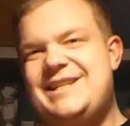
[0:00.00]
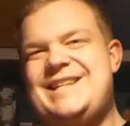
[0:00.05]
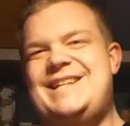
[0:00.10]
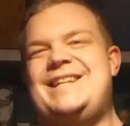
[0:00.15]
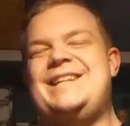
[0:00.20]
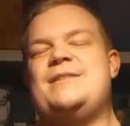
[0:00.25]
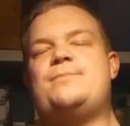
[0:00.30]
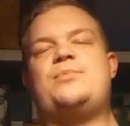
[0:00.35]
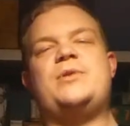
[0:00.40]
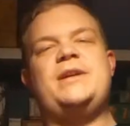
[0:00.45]

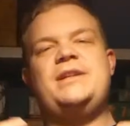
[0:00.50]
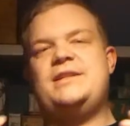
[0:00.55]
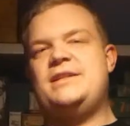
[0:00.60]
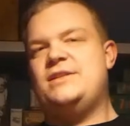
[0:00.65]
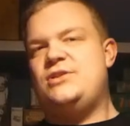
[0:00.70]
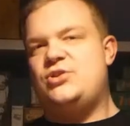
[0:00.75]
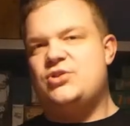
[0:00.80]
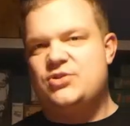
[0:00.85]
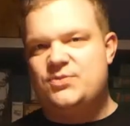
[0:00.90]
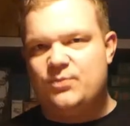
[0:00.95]
It brings
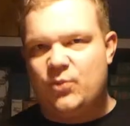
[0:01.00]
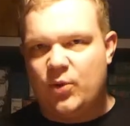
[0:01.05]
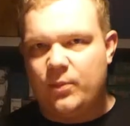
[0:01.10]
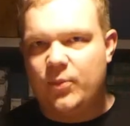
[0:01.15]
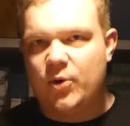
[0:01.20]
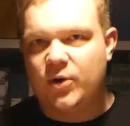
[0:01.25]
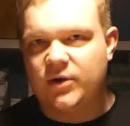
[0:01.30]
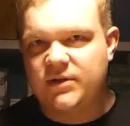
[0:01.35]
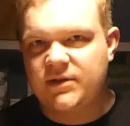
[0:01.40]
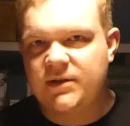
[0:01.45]
in just more
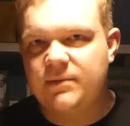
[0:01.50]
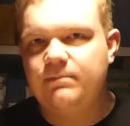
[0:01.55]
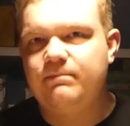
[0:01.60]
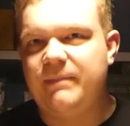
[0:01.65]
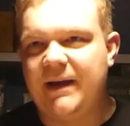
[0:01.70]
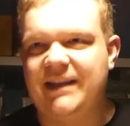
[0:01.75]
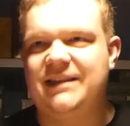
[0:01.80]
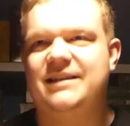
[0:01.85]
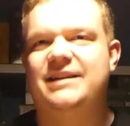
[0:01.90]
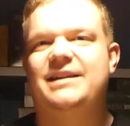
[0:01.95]
birds,
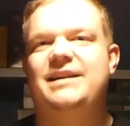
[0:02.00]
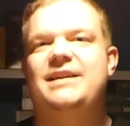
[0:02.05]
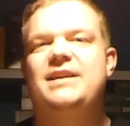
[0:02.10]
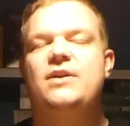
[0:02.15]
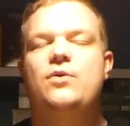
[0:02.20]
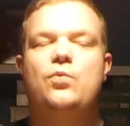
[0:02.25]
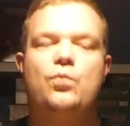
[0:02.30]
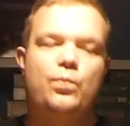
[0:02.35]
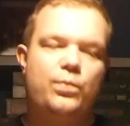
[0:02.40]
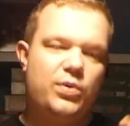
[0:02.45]

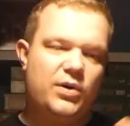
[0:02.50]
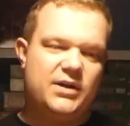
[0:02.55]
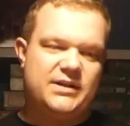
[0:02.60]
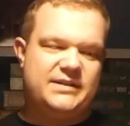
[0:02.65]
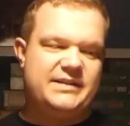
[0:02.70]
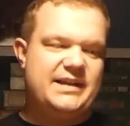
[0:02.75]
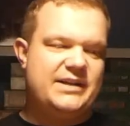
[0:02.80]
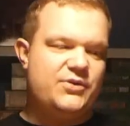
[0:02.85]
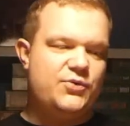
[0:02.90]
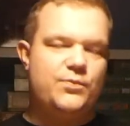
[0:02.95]
basically,
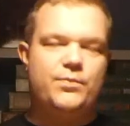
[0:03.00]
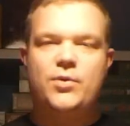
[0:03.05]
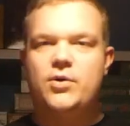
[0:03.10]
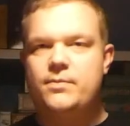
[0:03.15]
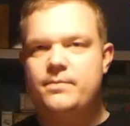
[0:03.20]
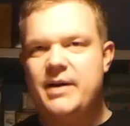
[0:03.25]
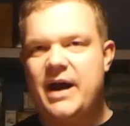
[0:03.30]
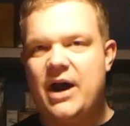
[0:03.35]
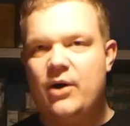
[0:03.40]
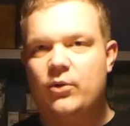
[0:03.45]
plus that new
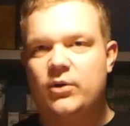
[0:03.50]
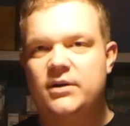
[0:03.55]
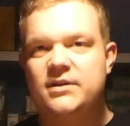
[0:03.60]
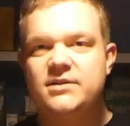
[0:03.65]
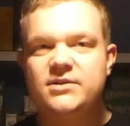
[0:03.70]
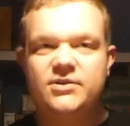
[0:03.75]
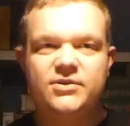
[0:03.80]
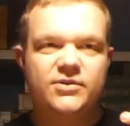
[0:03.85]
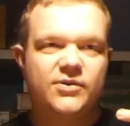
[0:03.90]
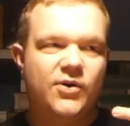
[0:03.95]
bird power.
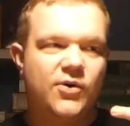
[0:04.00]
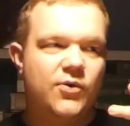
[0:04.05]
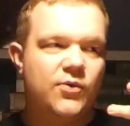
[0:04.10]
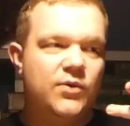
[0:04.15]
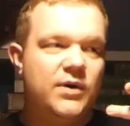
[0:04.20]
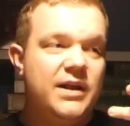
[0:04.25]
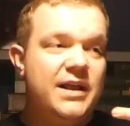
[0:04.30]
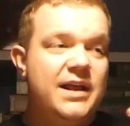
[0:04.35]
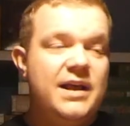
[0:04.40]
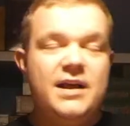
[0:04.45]

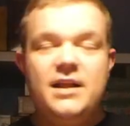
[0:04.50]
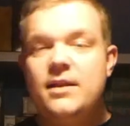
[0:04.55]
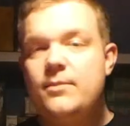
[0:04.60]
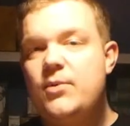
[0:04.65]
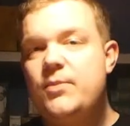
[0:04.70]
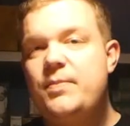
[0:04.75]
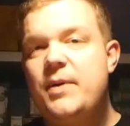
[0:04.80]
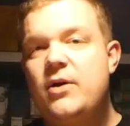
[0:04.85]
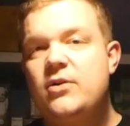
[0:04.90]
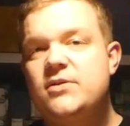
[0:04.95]
So
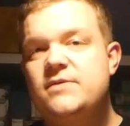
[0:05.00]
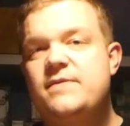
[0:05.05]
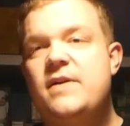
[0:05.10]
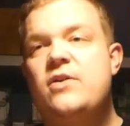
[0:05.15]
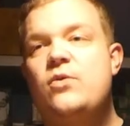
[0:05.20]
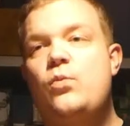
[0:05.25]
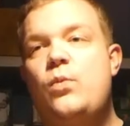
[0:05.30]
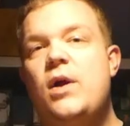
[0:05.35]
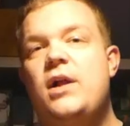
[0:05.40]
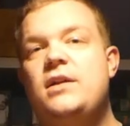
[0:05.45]
bird power is
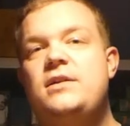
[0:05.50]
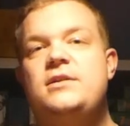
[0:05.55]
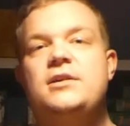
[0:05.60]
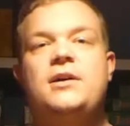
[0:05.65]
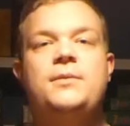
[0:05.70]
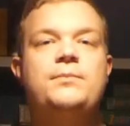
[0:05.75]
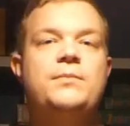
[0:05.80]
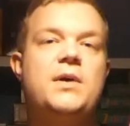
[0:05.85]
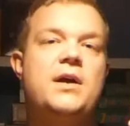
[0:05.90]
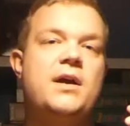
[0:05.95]
very
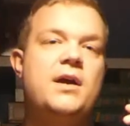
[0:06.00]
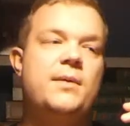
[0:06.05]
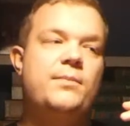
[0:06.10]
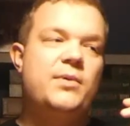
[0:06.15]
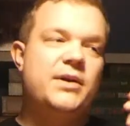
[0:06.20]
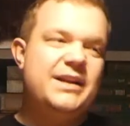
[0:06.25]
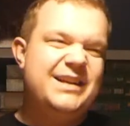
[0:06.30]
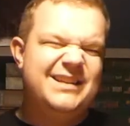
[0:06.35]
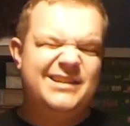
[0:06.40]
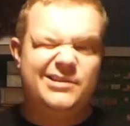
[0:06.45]
welcome,
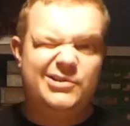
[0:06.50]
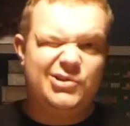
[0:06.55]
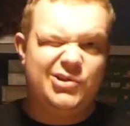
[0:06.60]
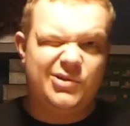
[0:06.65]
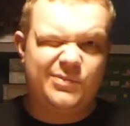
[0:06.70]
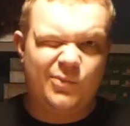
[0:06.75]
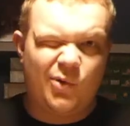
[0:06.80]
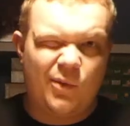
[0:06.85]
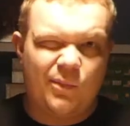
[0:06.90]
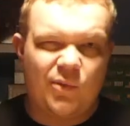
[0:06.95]
but it is
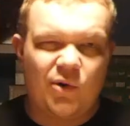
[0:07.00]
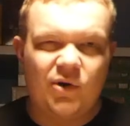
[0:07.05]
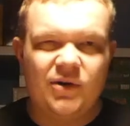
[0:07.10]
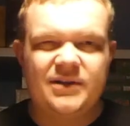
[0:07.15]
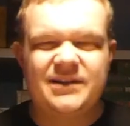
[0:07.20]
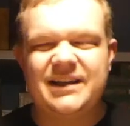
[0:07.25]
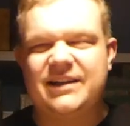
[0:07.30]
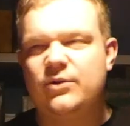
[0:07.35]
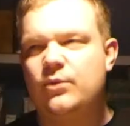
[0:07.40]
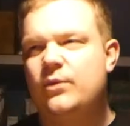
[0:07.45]
just more
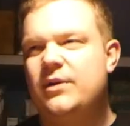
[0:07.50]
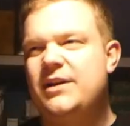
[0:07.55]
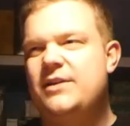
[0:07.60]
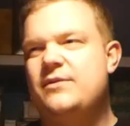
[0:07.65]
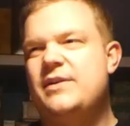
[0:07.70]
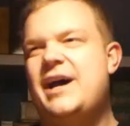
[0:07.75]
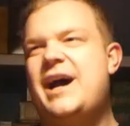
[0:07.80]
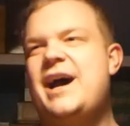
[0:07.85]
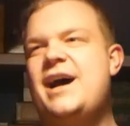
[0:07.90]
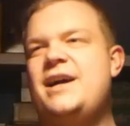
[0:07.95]
birds. I don't want to
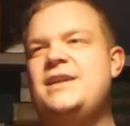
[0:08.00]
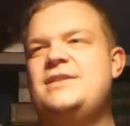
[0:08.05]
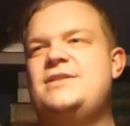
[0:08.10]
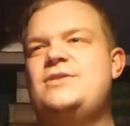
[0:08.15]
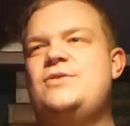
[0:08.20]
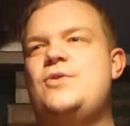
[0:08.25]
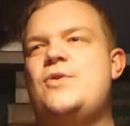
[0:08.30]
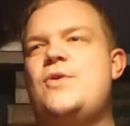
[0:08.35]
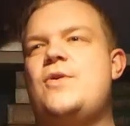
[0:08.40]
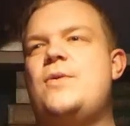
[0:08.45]
give it a high
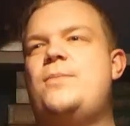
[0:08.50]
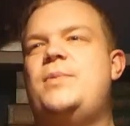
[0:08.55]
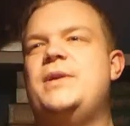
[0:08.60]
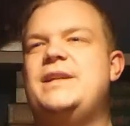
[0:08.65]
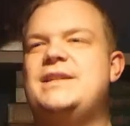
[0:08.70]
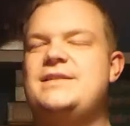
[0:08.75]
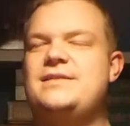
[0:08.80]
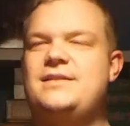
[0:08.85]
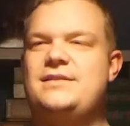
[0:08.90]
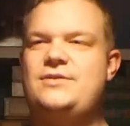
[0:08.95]
score, but
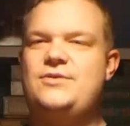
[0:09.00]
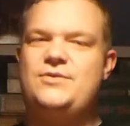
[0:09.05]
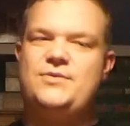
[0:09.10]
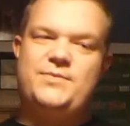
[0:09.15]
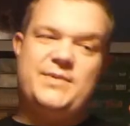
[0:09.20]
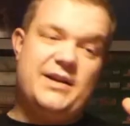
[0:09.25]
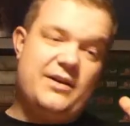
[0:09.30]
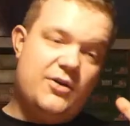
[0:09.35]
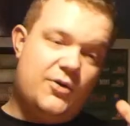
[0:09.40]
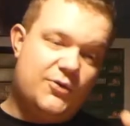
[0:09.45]
it's not going to
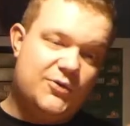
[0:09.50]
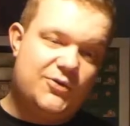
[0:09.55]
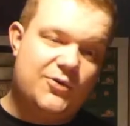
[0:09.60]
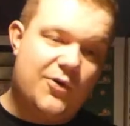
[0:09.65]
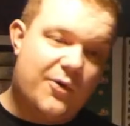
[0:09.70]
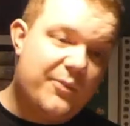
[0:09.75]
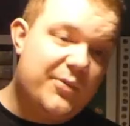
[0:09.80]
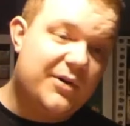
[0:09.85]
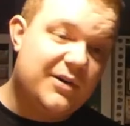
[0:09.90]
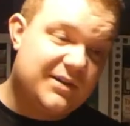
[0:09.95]
be a low
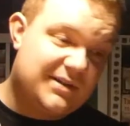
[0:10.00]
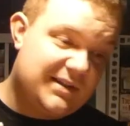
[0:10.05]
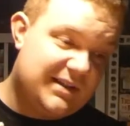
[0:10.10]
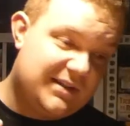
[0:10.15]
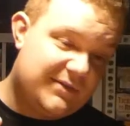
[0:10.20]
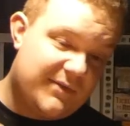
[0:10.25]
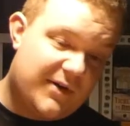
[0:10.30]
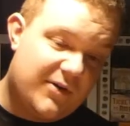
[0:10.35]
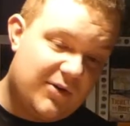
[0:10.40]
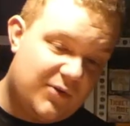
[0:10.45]
score because
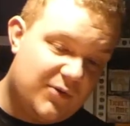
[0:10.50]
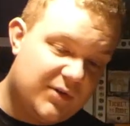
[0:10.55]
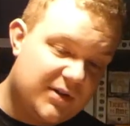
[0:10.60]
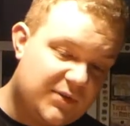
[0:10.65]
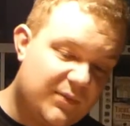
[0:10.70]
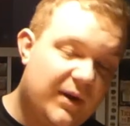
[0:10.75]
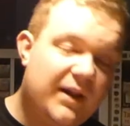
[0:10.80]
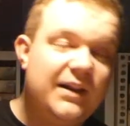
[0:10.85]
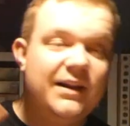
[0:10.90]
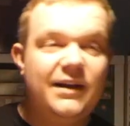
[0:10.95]
it's very good
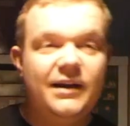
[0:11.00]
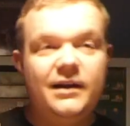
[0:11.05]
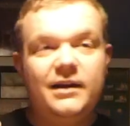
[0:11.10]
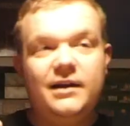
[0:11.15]
as well.